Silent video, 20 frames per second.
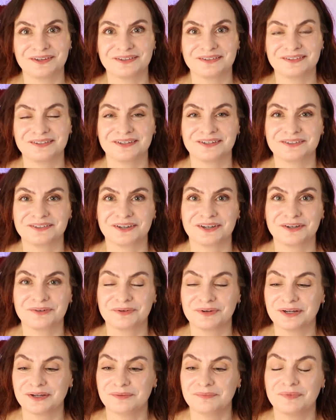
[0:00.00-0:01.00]
on TikTok
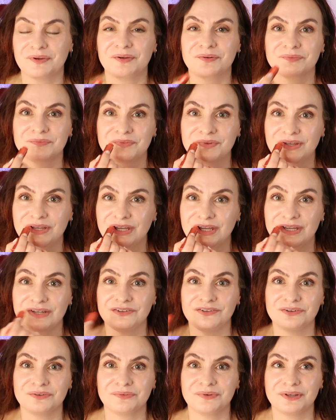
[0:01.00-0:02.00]
where I'm
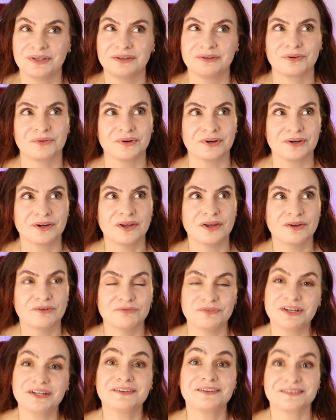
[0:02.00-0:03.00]
redoing or
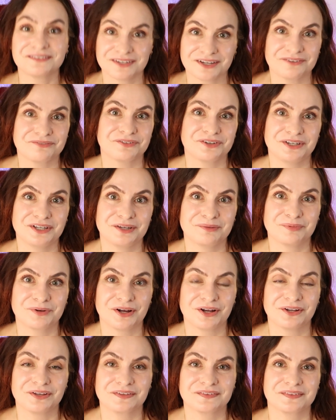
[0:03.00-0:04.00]
rediscovering
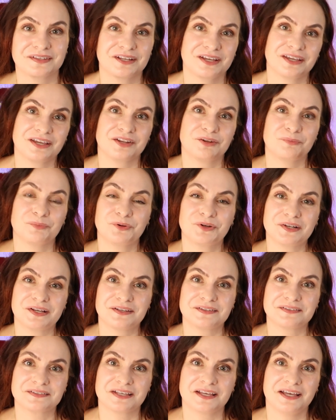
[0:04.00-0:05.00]
products that I kind of put
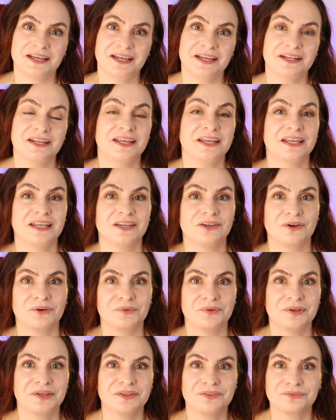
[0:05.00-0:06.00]
aside,
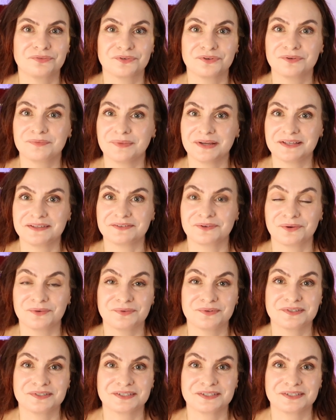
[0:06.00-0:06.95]
going through my own